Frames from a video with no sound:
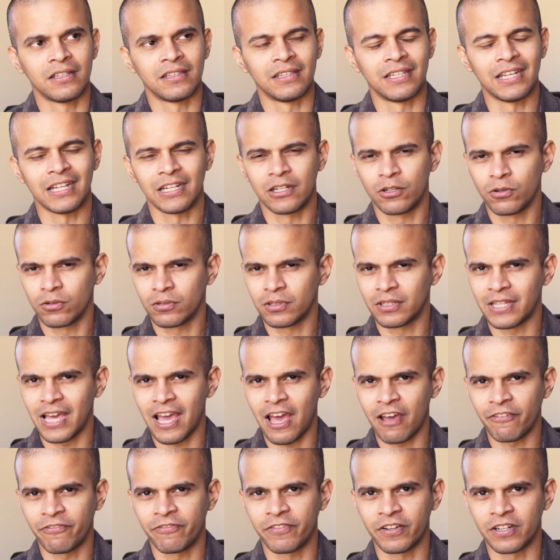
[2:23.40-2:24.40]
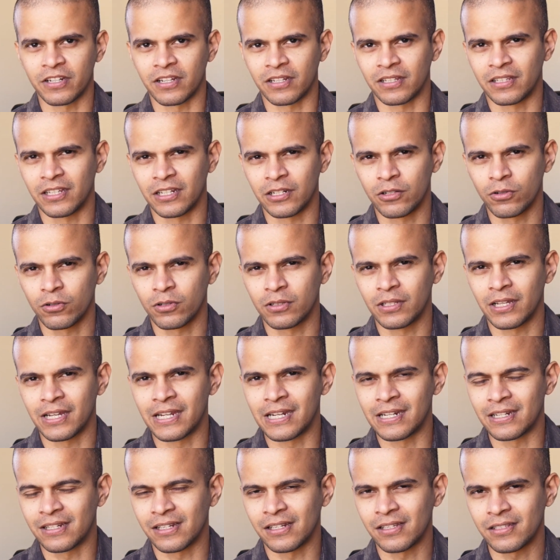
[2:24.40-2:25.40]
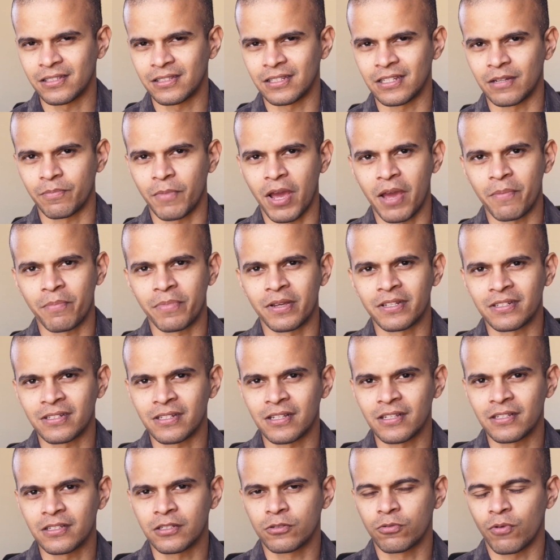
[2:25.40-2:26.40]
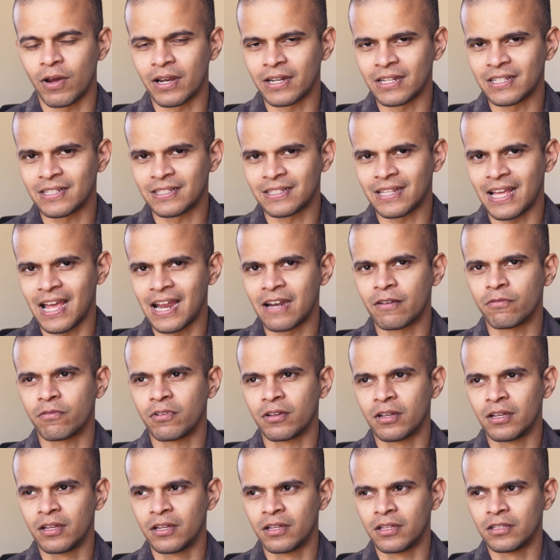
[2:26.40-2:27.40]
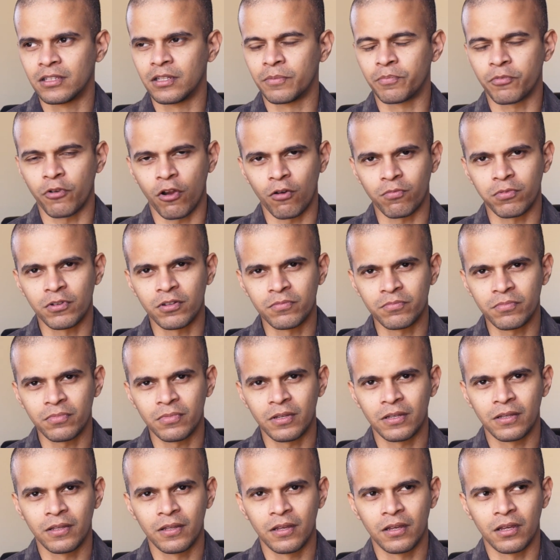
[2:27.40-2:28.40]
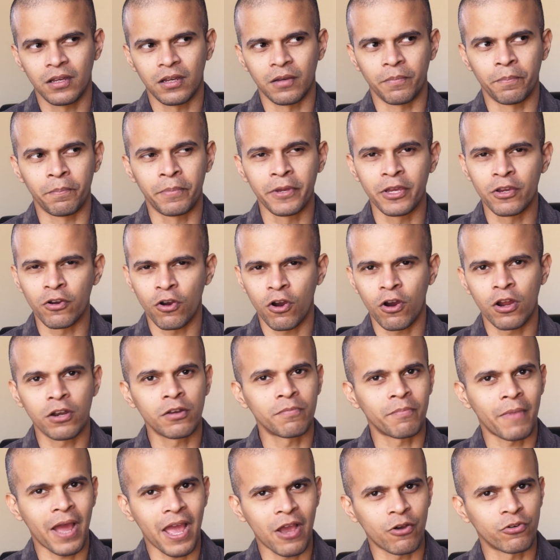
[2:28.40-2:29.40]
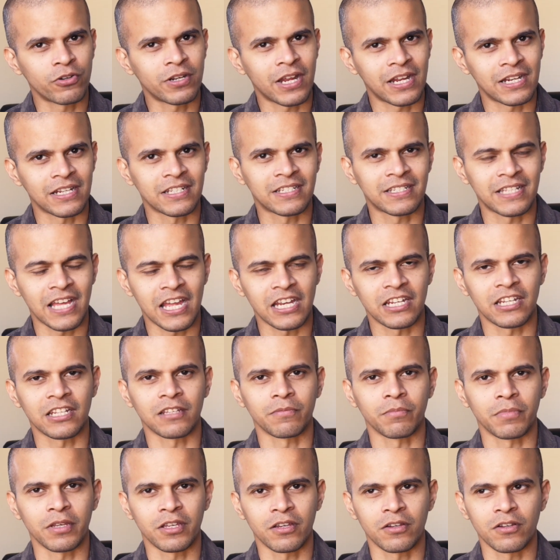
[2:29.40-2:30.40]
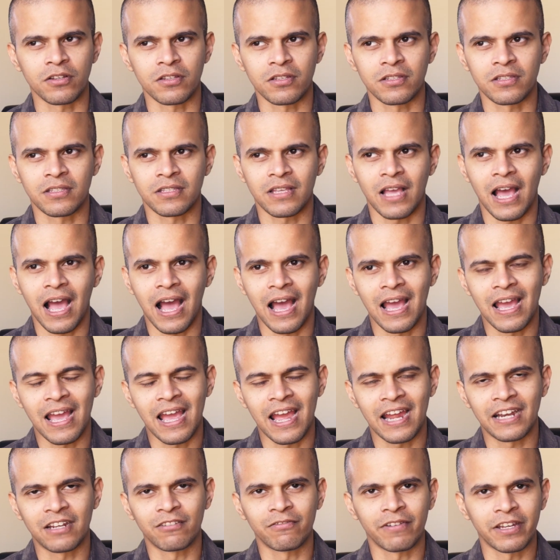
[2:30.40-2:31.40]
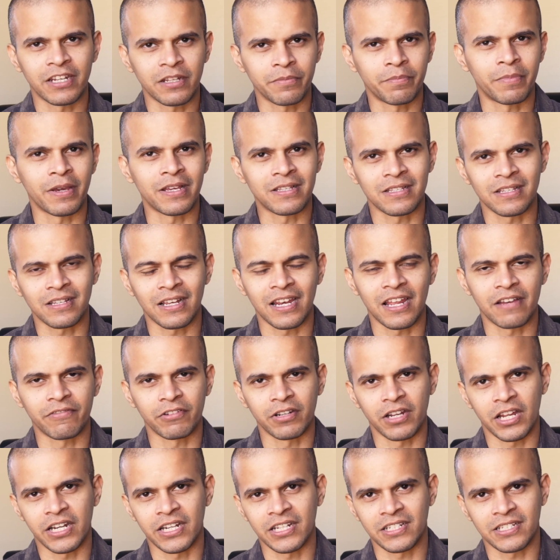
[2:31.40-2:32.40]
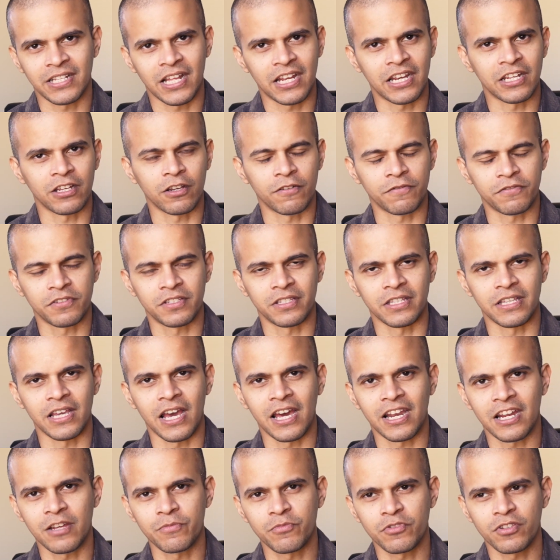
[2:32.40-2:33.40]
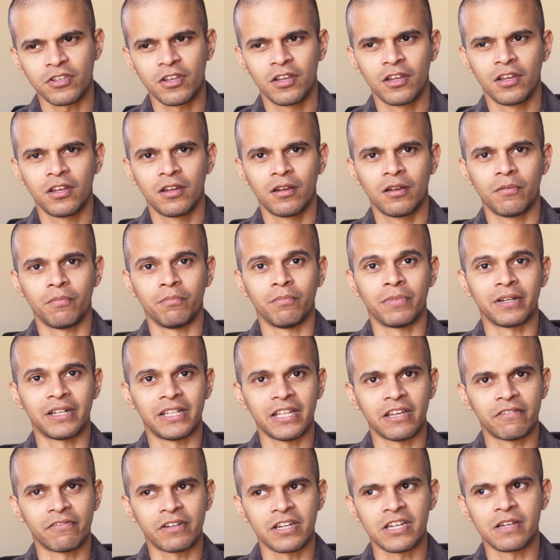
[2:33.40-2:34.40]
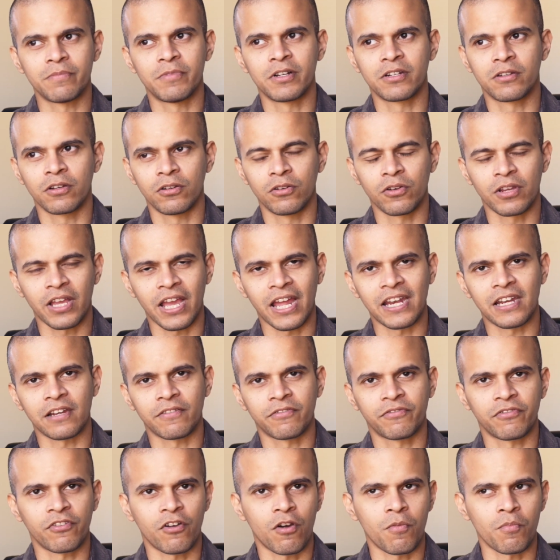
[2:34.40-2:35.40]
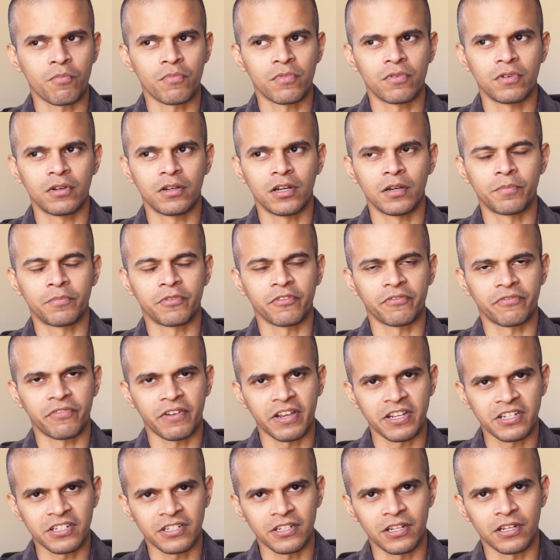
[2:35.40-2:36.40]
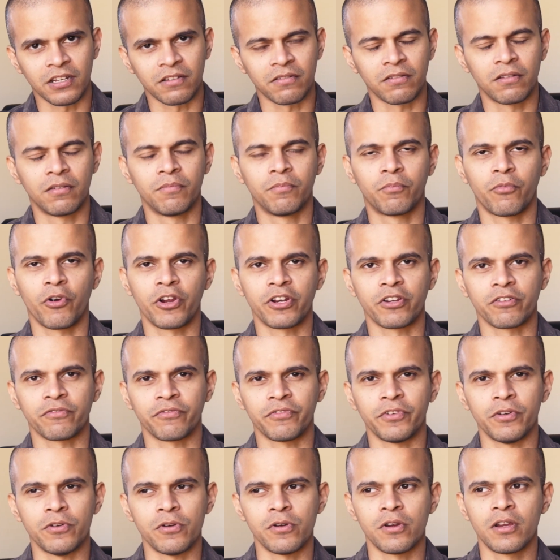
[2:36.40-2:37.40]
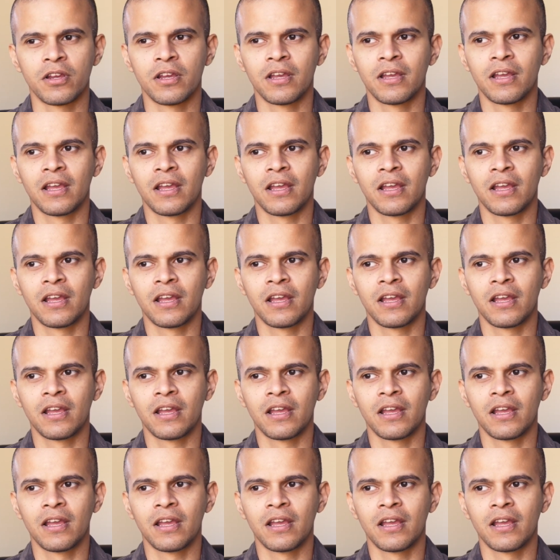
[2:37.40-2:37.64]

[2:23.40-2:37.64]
they took the effort, they took the interest in my business to understand the problem beyond my own understanding, because I had a very basic level understanding of CRMs, but they were able to look at it from a professional point of view